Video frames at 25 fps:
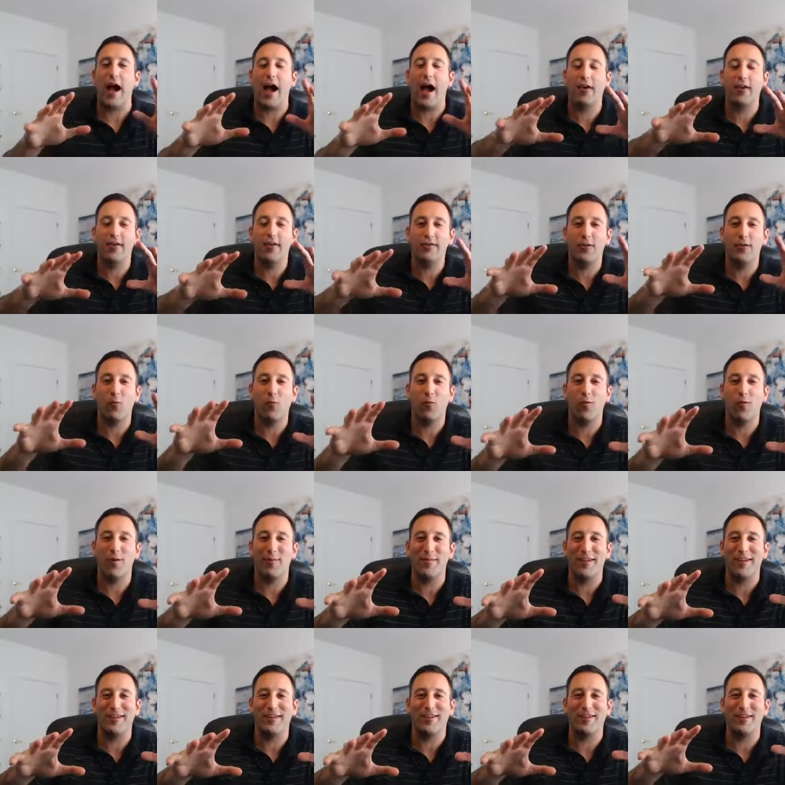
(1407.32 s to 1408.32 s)
how okay. does the
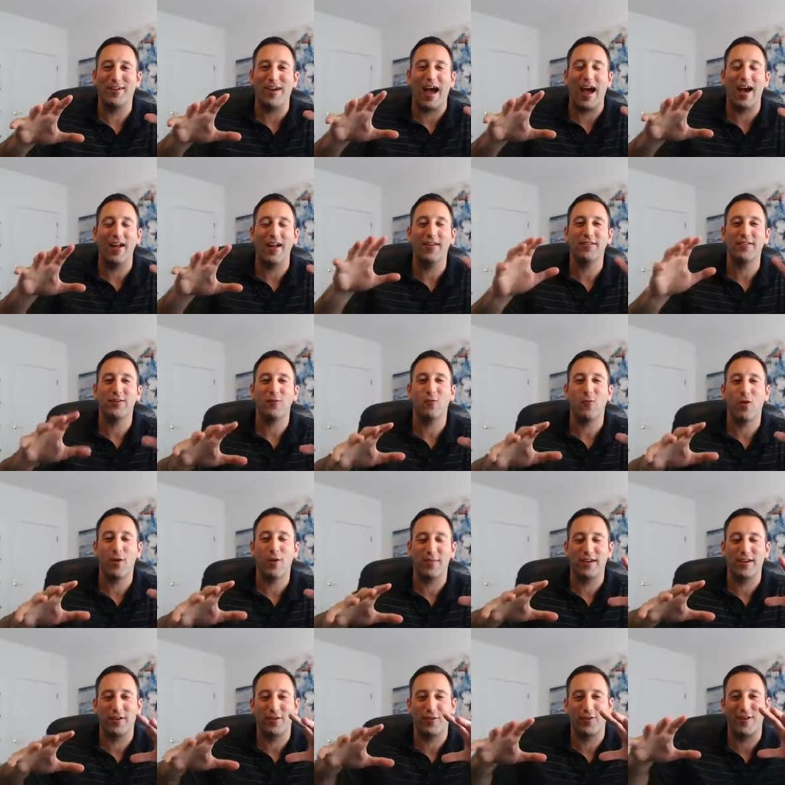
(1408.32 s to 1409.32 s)
woman, how does the
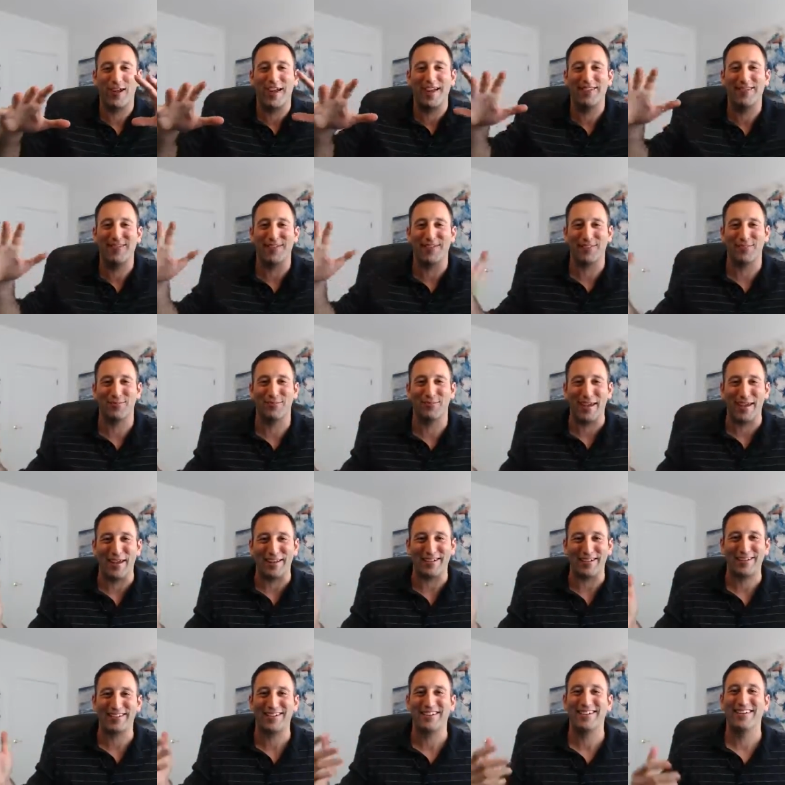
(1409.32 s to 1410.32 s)
woman create the
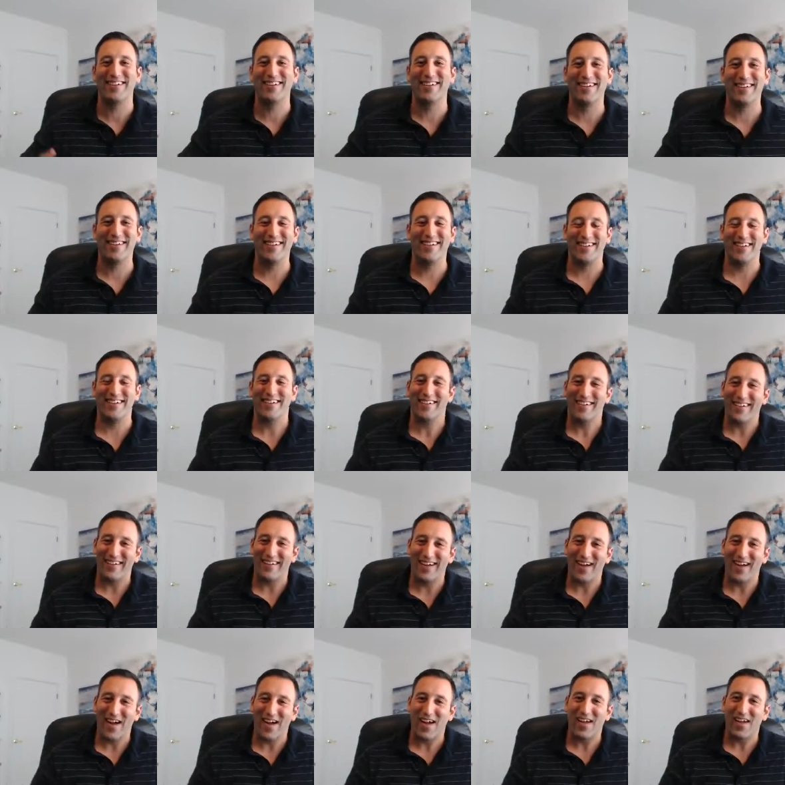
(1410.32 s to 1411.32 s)
space?
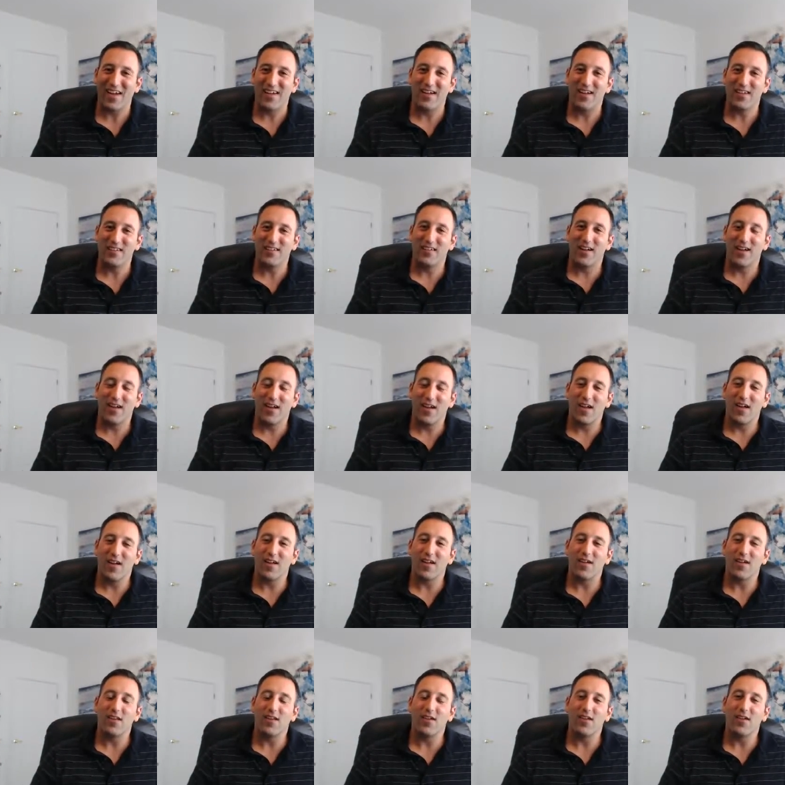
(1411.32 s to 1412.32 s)
Yeah,
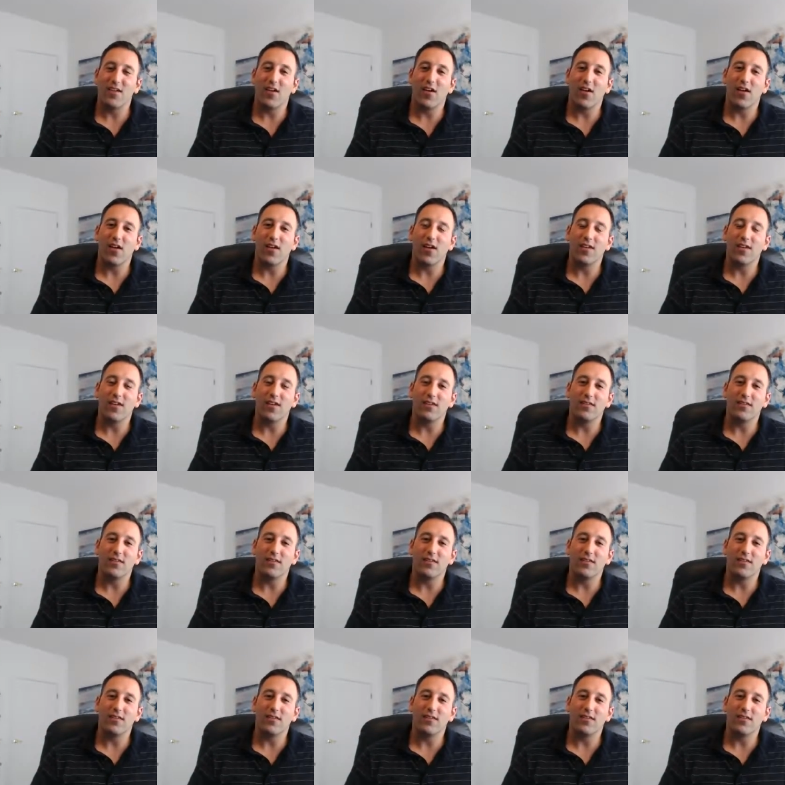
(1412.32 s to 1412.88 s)
so, so I'll give you an